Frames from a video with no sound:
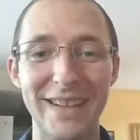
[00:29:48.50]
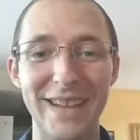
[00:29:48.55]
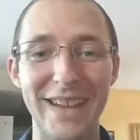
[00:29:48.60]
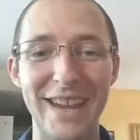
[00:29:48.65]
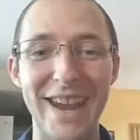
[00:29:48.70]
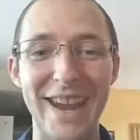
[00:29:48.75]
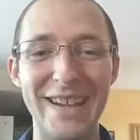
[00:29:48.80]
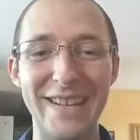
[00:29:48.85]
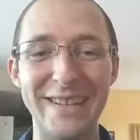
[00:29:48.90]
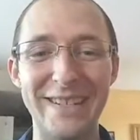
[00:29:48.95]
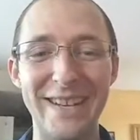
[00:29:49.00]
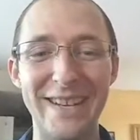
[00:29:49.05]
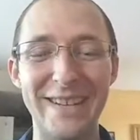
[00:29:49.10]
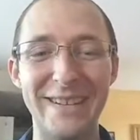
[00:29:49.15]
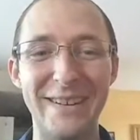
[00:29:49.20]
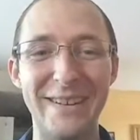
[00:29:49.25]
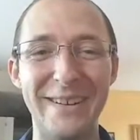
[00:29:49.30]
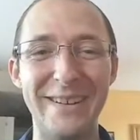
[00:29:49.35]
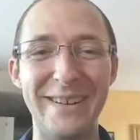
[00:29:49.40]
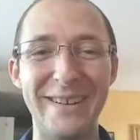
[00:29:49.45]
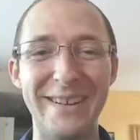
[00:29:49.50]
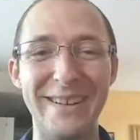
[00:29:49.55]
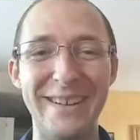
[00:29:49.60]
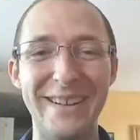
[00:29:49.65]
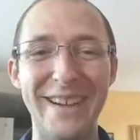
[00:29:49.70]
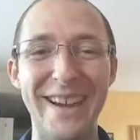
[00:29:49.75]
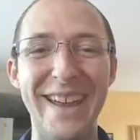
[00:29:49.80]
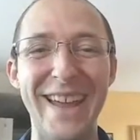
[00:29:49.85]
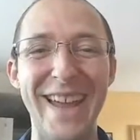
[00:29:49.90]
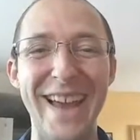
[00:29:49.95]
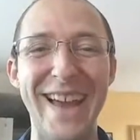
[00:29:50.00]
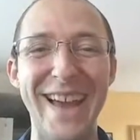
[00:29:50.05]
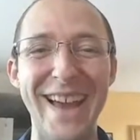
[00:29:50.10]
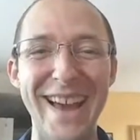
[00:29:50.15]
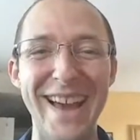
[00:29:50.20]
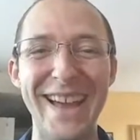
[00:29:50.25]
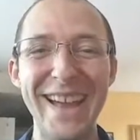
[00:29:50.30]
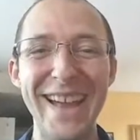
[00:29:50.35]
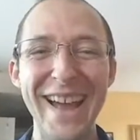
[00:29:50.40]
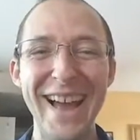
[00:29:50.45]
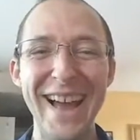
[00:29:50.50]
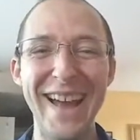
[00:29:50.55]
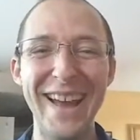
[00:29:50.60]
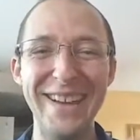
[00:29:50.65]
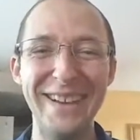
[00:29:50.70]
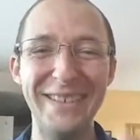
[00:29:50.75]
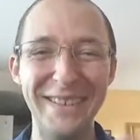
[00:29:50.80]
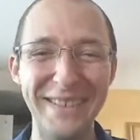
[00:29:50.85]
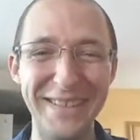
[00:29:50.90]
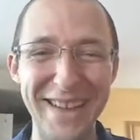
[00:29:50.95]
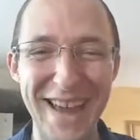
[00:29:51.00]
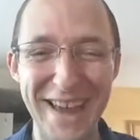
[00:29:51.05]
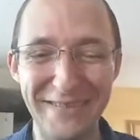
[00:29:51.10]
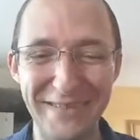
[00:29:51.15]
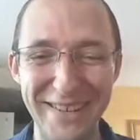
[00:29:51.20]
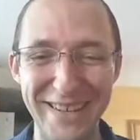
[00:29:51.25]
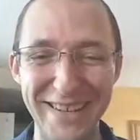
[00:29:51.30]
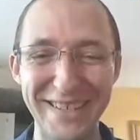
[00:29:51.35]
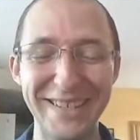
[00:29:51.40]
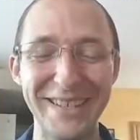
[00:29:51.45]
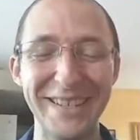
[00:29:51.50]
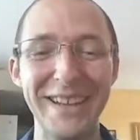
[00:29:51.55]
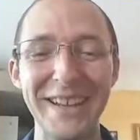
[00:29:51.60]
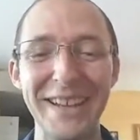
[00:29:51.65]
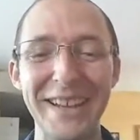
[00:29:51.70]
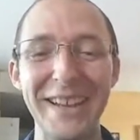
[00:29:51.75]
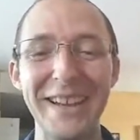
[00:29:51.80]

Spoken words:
Katie says, I know what that means.